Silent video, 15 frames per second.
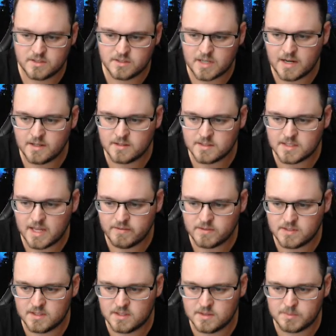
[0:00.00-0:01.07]
Jaden
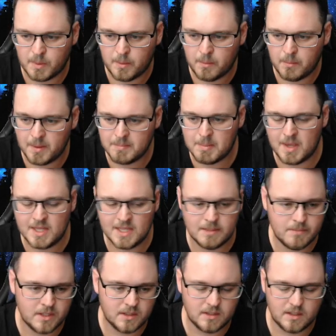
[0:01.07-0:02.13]
Stevenson's probably a bit in the
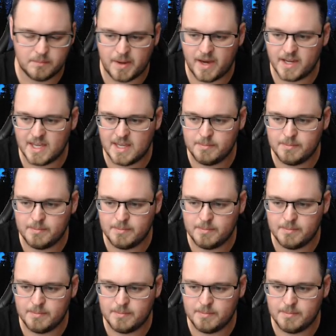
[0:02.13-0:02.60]
middle of the pack.